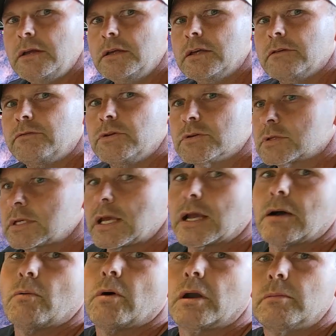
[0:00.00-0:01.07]
If you say
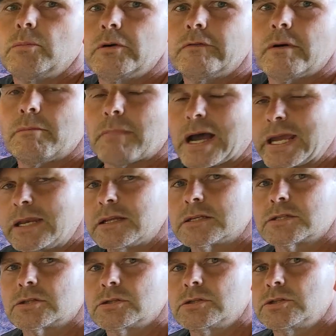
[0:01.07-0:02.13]
I want to move it
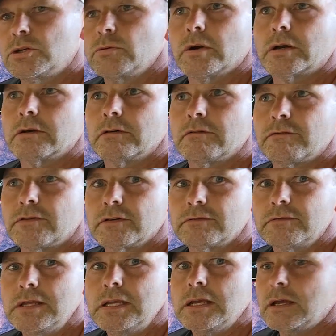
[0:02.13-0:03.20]
minus
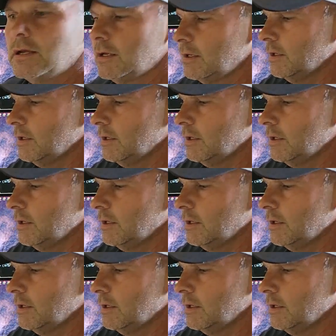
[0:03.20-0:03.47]
250,